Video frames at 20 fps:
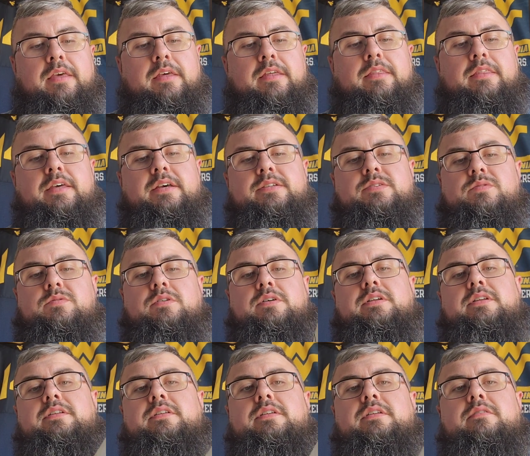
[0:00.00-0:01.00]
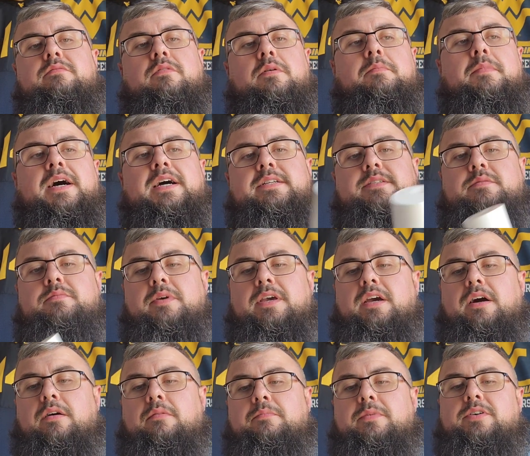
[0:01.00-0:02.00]
This one reminds me
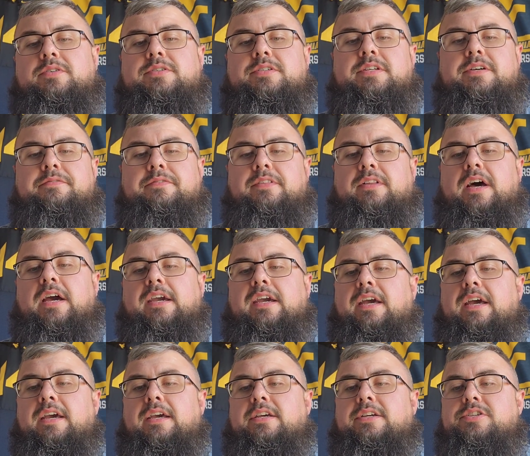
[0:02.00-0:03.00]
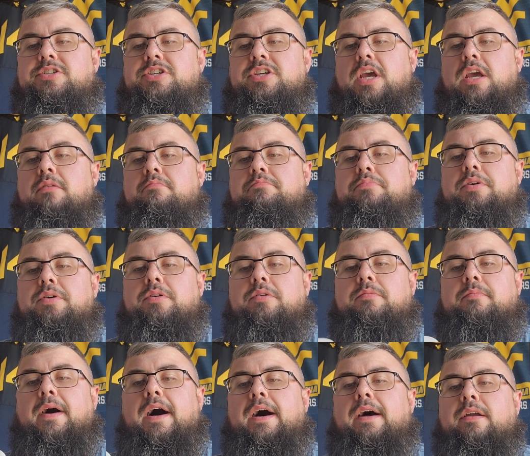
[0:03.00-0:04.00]
almost of like a shampoo
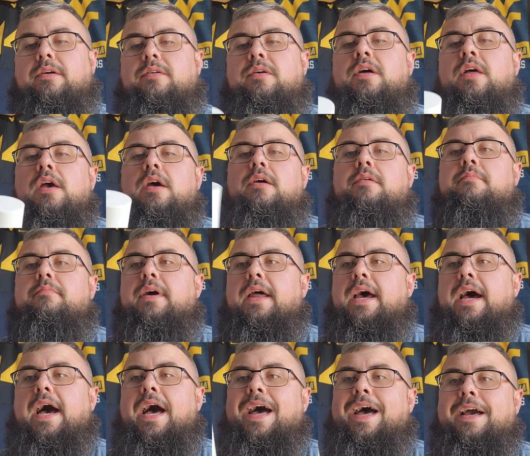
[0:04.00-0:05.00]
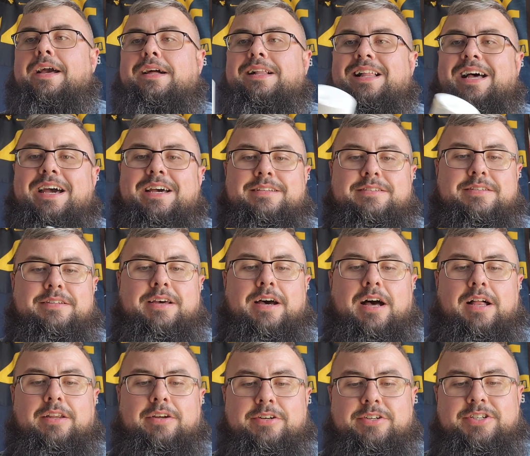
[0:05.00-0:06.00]
bottle, but a high class
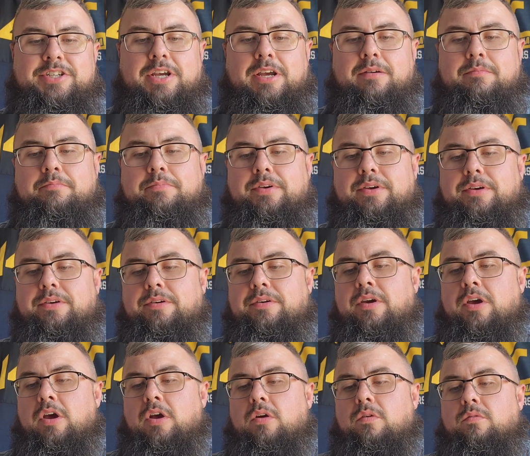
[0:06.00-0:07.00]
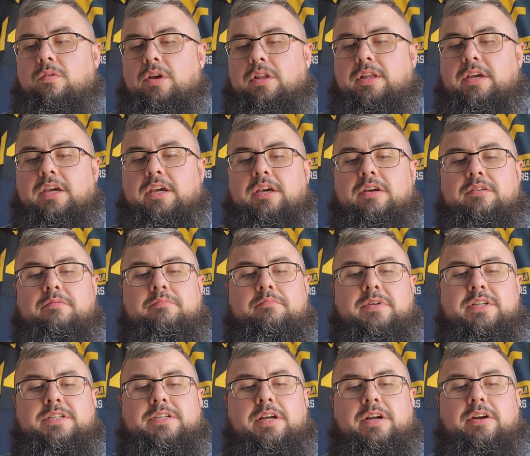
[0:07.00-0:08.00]
dollar shampoo. Really good
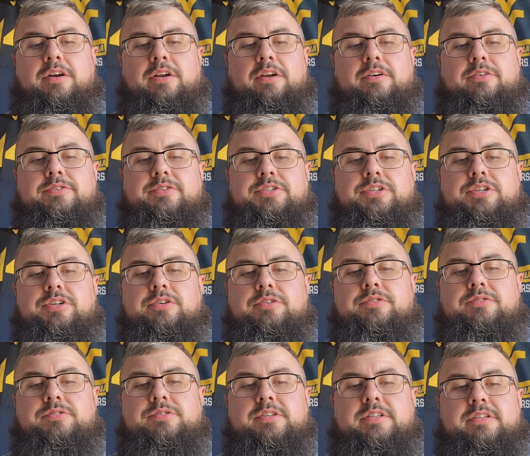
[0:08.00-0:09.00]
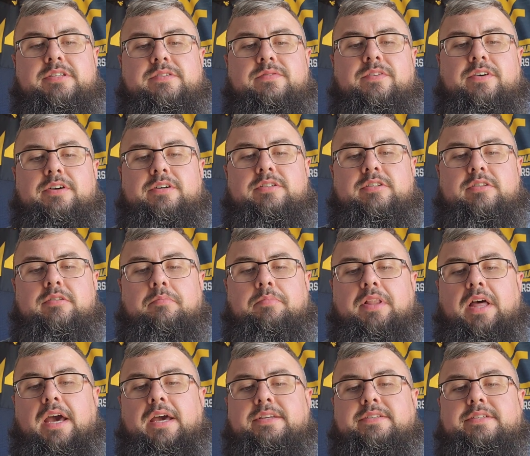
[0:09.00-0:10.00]
materials used as far as the
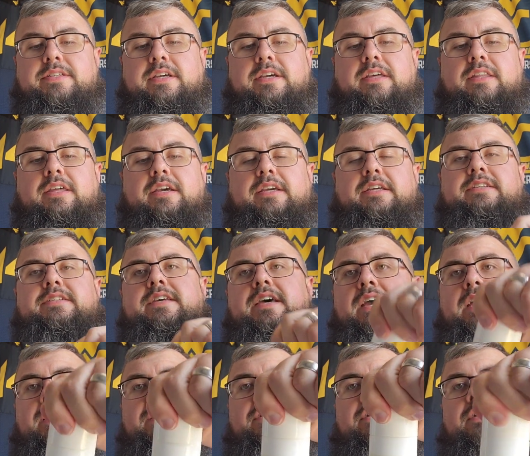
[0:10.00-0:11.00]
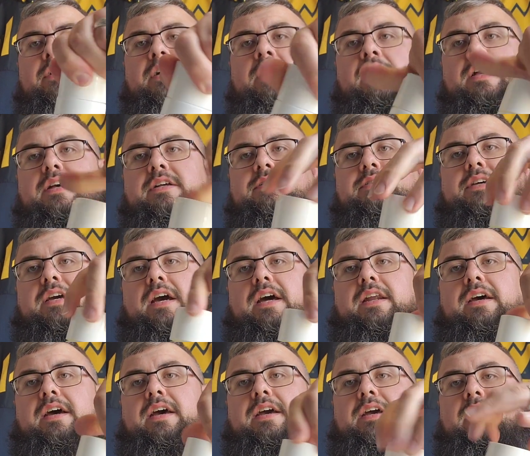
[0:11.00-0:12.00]
plastic of the container. It's got
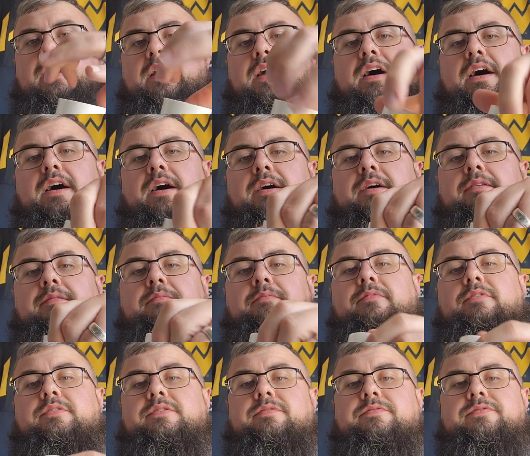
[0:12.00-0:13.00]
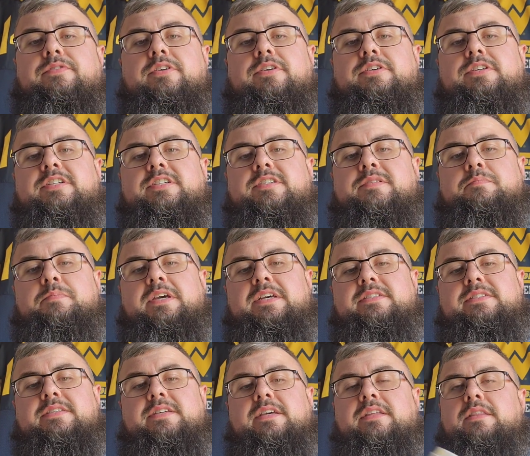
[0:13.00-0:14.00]
a um, for
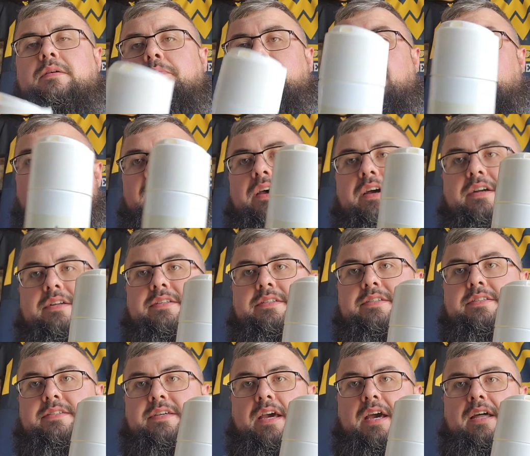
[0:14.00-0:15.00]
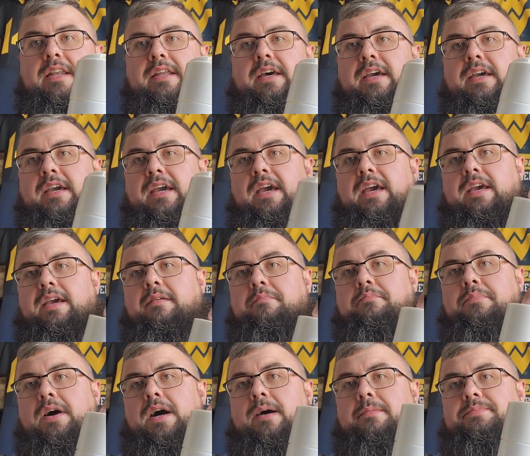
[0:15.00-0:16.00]
dispensing the product. It's got like a
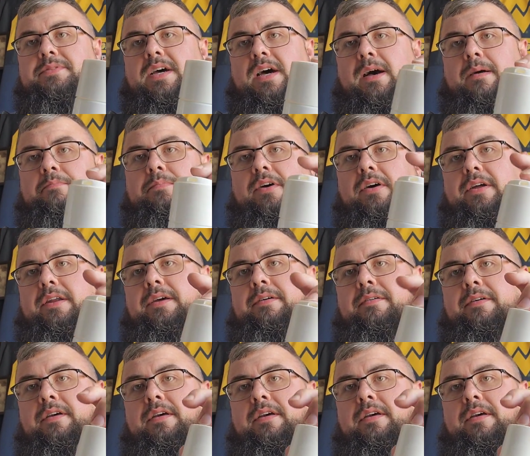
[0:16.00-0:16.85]
pop top on it.